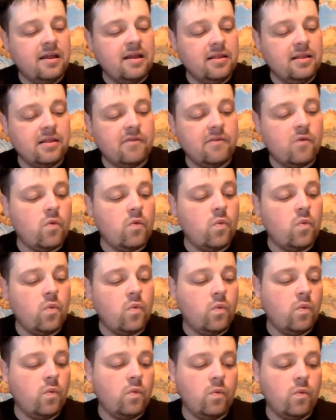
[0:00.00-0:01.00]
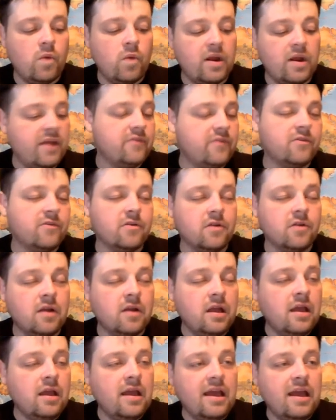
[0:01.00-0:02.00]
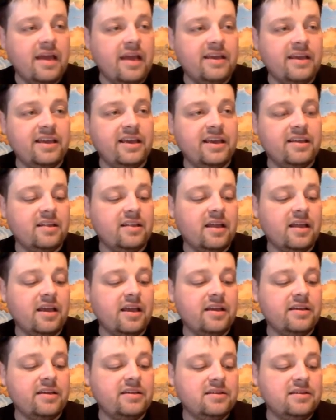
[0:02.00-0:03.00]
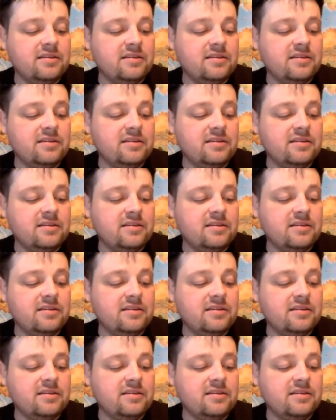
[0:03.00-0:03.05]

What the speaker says: level whatever, and get like,